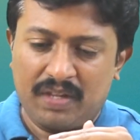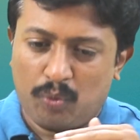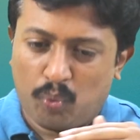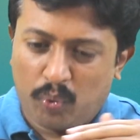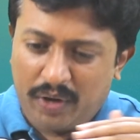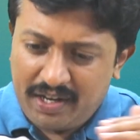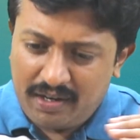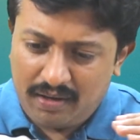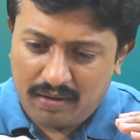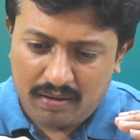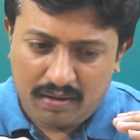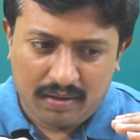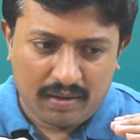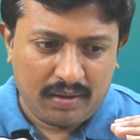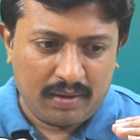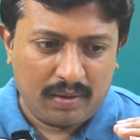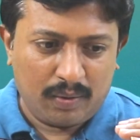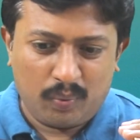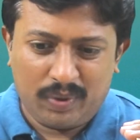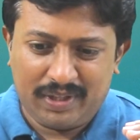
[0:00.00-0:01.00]

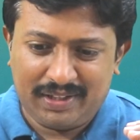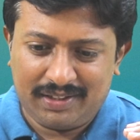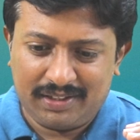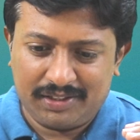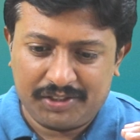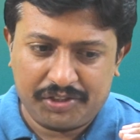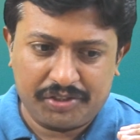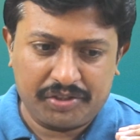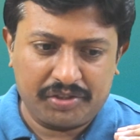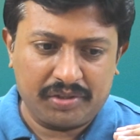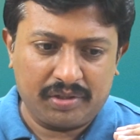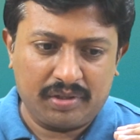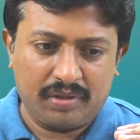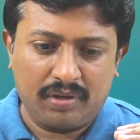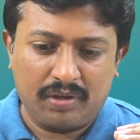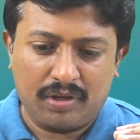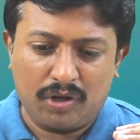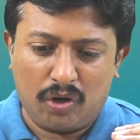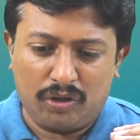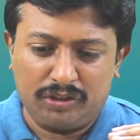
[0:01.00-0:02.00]
When this
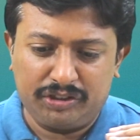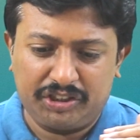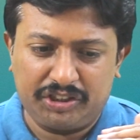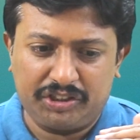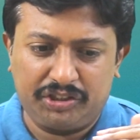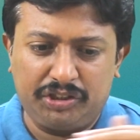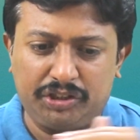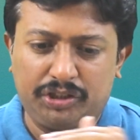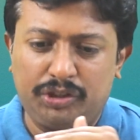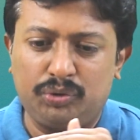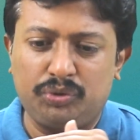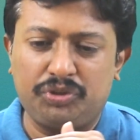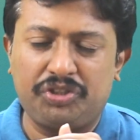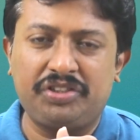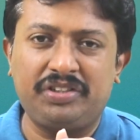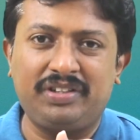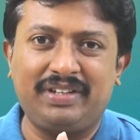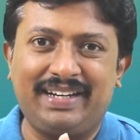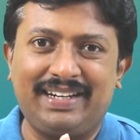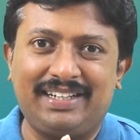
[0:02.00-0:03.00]

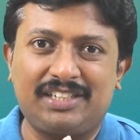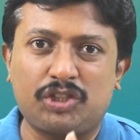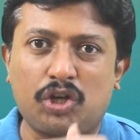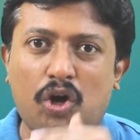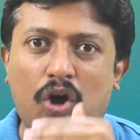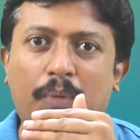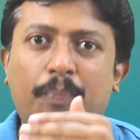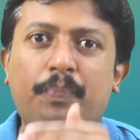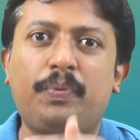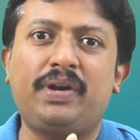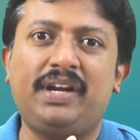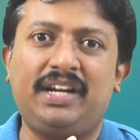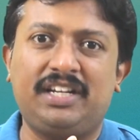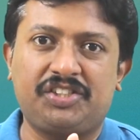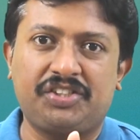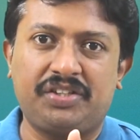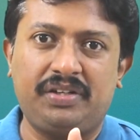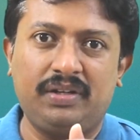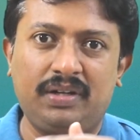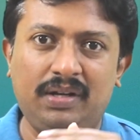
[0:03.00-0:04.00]
constitution gets
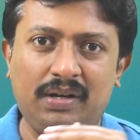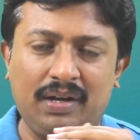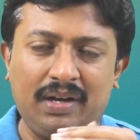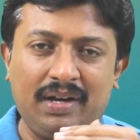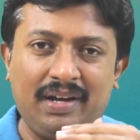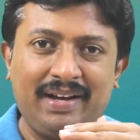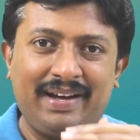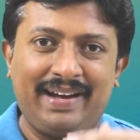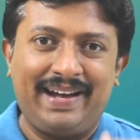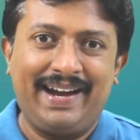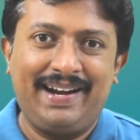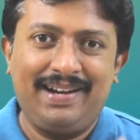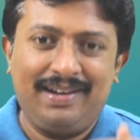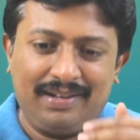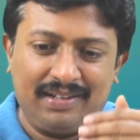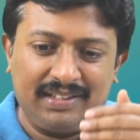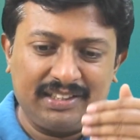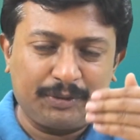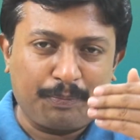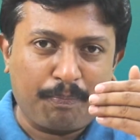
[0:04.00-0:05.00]
operational
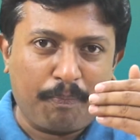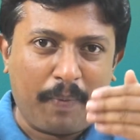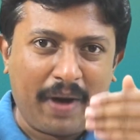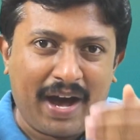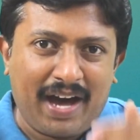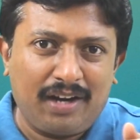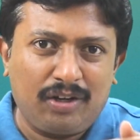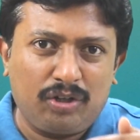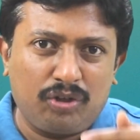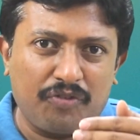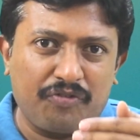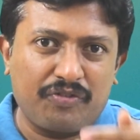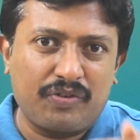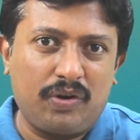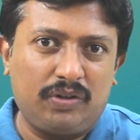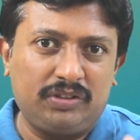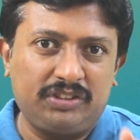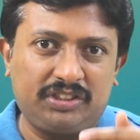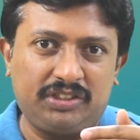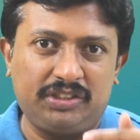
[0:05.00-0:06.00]
and this part of
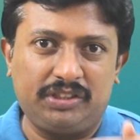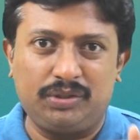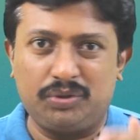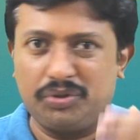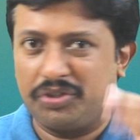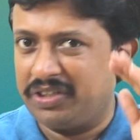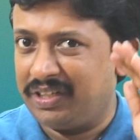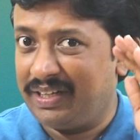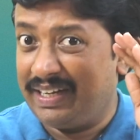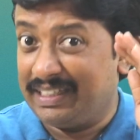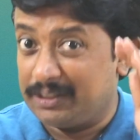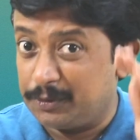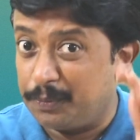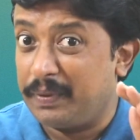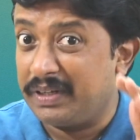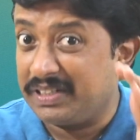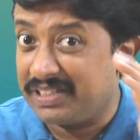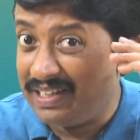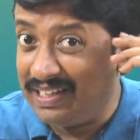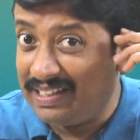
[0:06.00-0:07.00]
constitution,
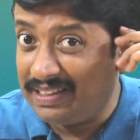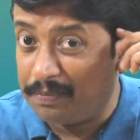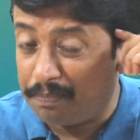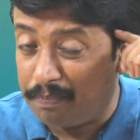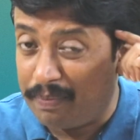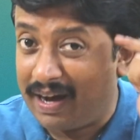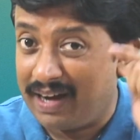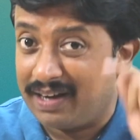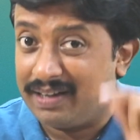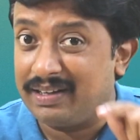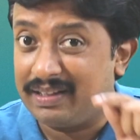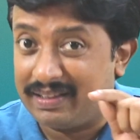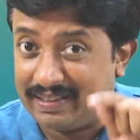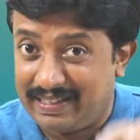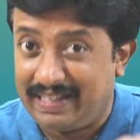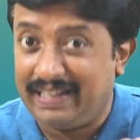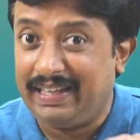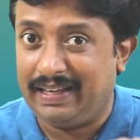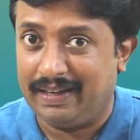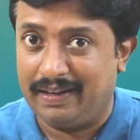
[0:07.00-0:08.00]
especially the part
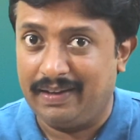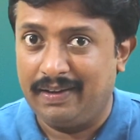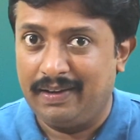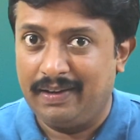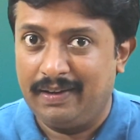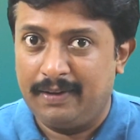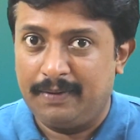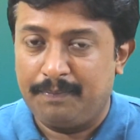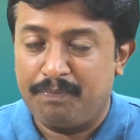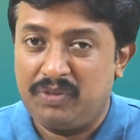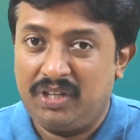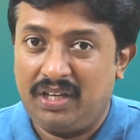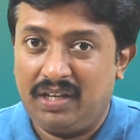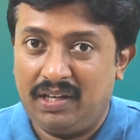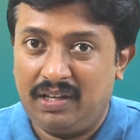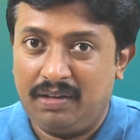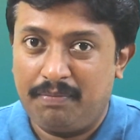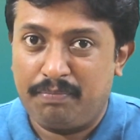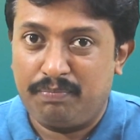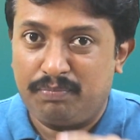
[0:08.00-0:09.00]
3,
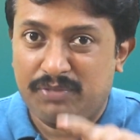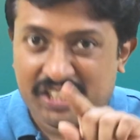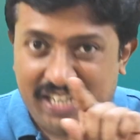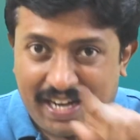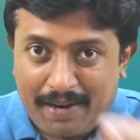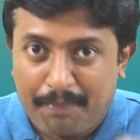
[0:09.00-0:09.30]
the